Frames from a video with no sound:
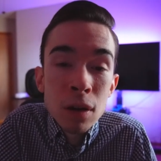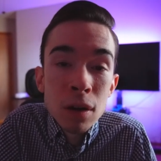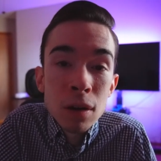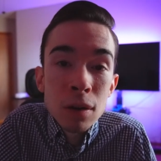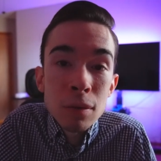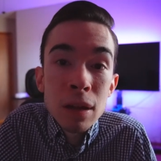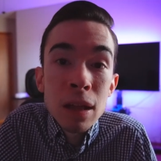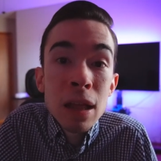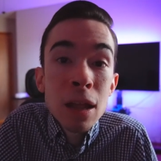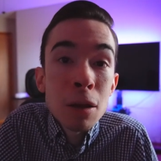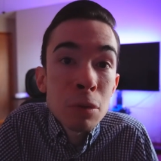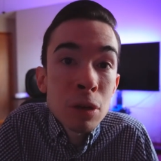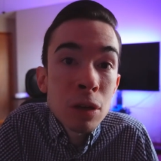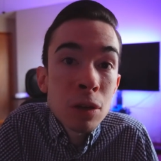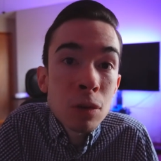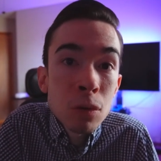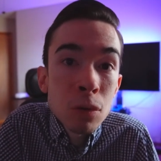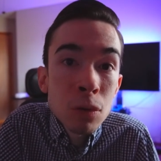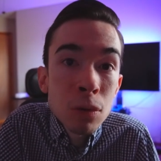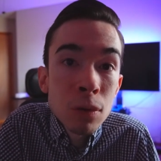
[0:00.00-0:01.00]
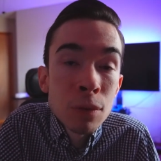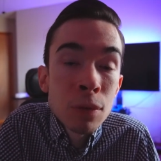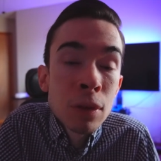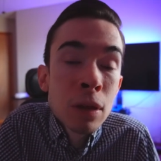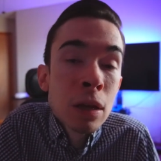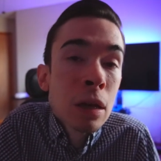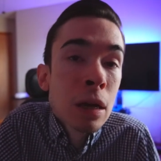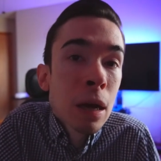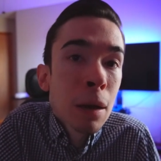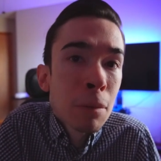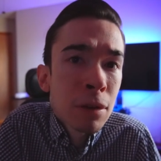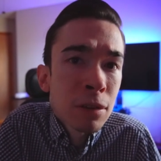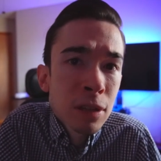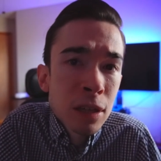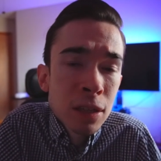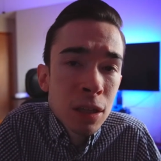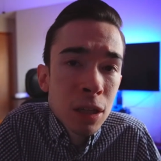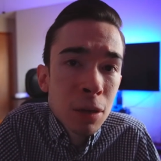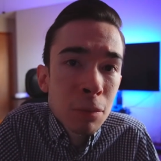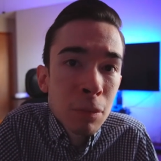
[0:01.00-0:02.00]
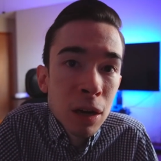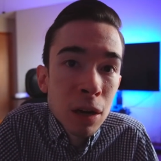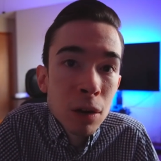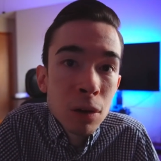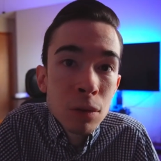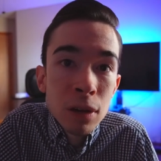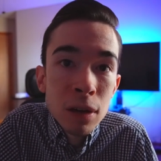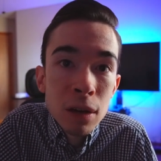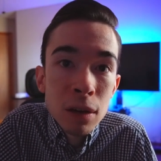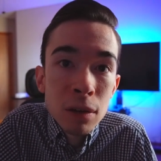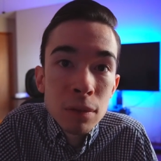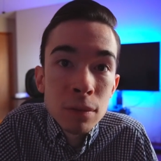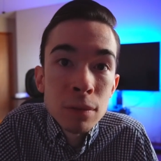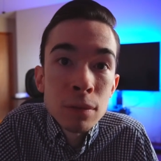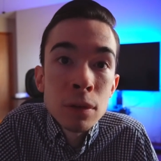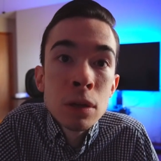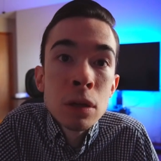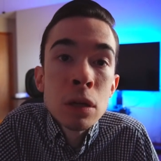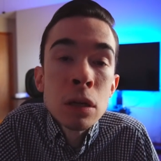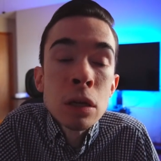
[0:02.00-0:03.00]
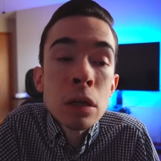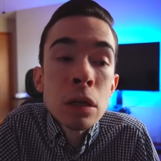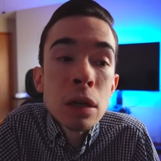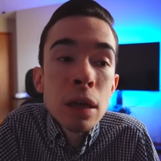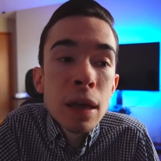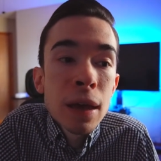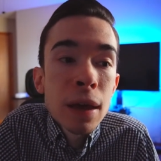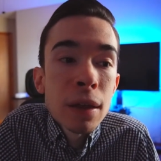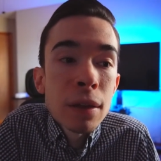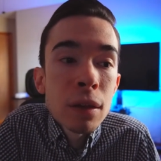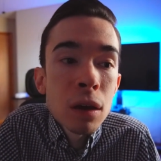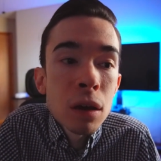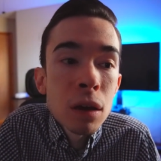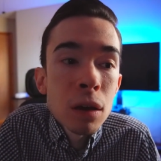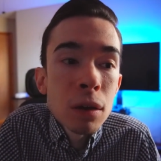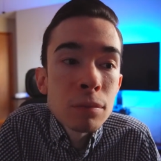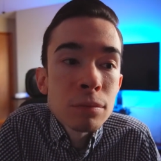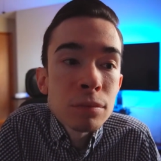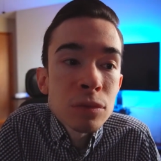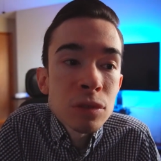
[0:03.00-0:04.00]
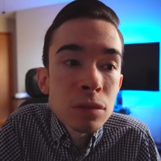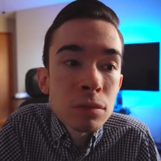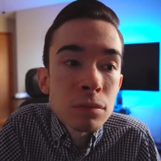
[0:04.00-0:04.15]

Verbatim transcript: uh, that'd be cool. I'm gonna take the Camaro down and um,